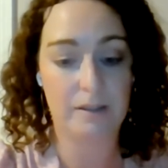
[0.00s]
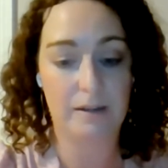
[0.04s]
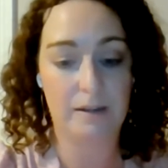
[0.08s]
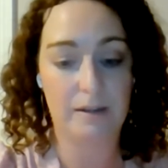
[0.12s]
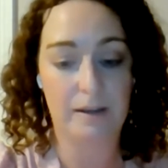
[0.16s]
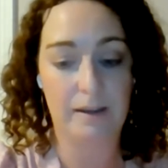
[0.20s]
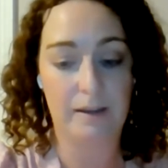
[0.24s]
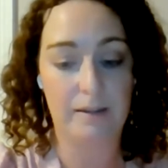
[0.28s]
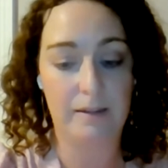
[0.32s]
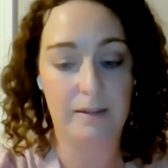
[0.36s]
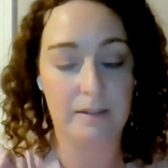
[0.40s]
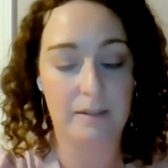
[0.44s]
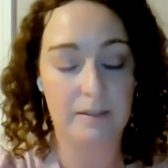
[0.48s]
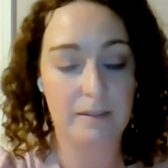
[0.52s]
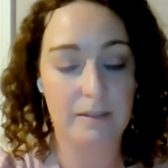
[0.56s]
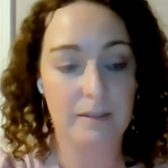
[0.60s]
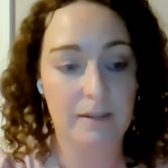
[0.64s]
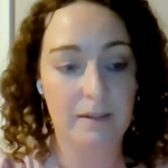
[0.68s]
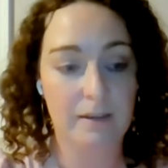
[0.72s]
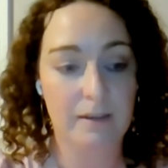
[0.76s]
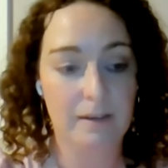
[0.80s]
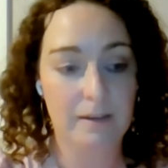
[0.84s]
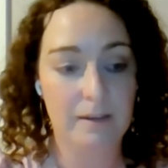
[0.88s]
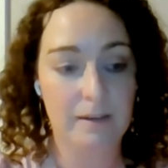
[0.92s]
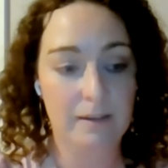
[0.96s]
and
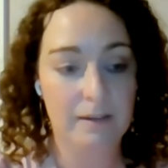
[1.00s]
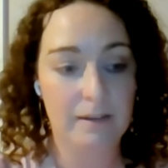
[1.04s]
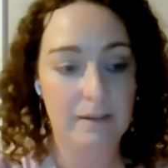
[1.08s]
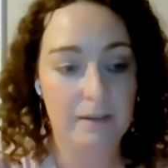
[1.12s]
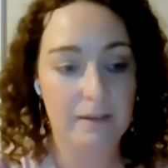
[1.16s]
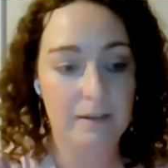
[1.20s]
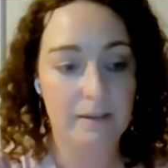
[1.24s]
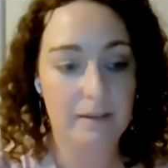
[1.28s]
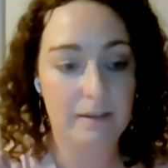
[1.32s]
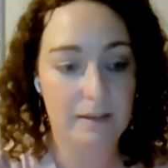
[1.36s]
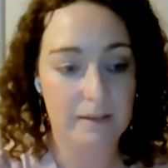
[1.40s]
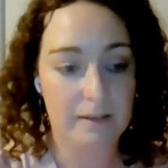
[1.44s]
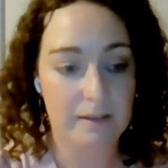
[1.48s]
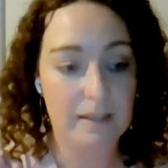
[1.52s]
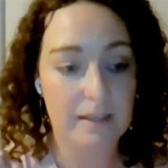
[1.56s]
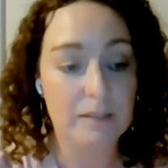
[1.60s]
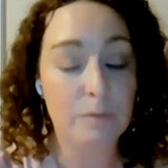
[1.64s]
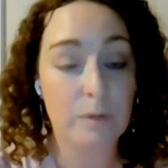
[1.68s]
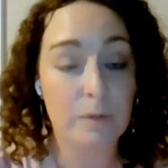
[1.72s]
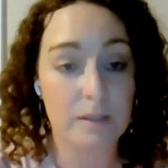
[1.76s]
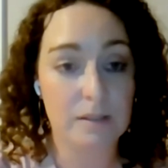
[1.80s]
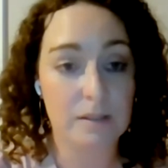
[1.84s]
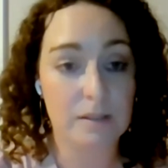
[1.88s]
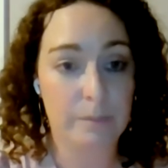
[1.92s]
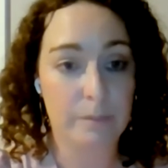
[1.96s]
that's
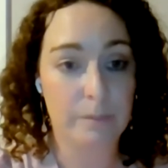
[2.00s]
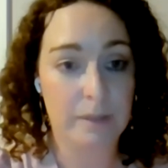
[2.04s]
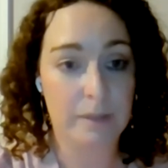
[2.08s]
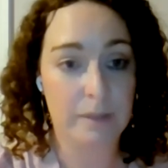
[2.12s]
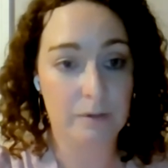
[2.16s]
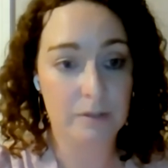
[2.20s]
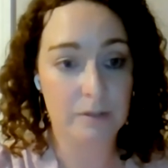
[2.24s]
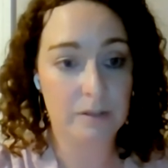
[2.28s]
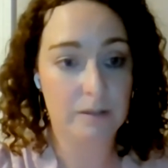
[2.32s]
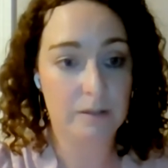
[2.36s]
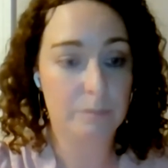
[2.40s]
what it's about.